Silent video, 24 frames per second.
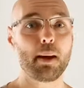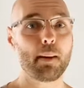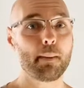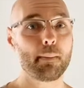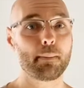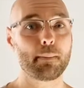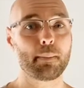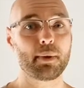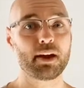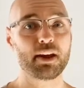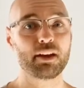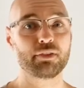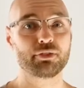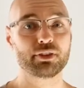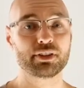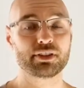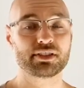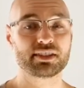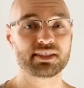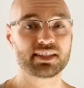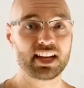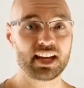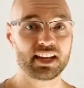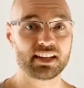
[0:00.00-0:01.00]
If it's
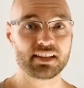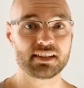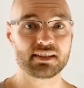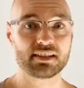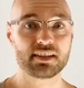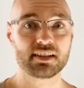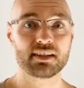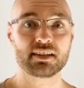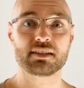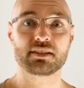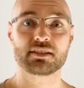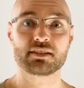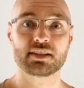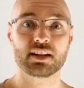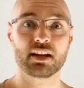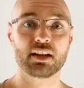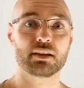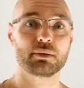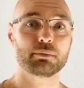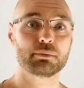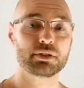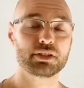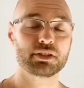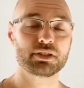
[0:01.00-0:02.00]
tenanted, tell them
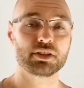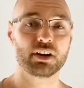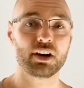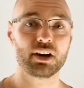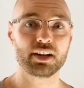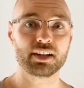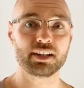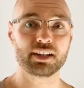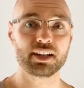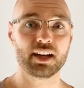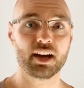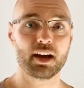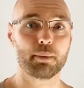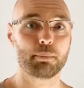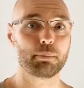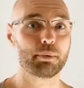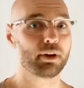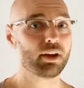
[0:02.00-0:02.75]
to tidy up.